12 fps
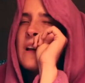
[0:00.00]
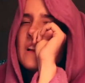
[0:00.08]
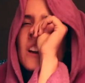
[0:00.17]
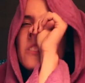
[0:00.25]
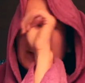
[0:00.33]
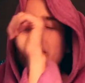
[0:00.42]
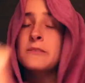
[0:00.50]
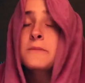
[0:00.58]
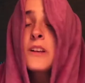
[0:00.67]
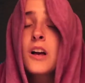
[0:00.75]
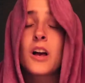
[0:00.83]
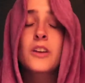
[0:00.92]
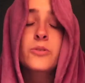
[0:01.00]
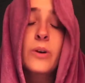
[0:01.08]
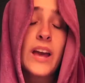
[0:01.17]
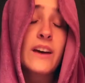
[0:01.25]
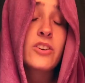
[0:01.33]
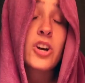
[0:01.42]
my life is. So I
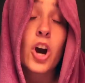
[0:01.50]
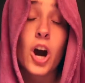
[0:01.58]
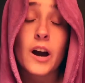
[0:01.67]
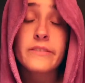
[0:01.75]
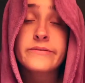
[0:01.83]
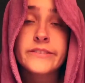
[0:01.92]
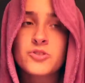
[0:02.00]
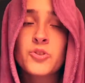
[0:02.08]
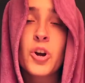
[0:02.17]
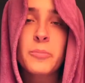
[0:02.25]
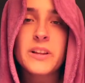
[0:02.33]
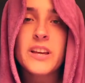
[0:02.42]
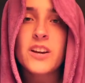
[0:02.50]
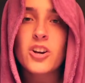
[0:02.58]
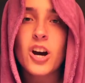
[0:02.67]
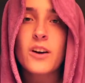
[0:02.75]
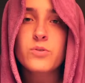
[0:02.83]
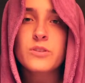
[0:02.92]
have a cough. Normally a
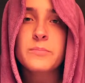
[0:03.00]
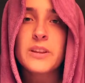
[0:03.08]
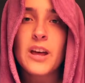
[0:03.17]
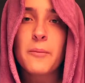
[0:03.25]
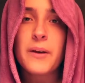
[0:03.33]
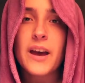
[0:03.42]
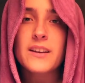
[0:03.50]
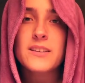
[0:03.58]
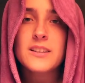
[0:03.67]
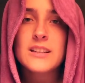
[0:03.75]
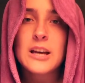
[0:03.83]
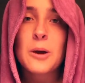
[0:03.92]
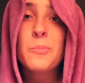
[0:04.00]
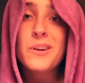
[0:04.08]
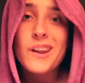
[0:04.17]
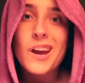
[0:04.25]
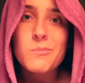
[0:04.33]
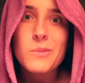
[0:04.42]
cough wouldn't be that bad, but
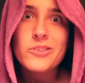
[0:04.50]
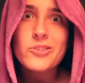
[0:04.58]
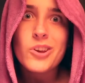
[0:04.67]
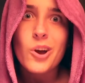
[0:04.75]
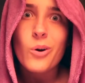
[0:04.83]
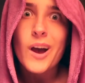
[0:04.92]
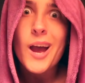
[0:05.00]
9 months ago,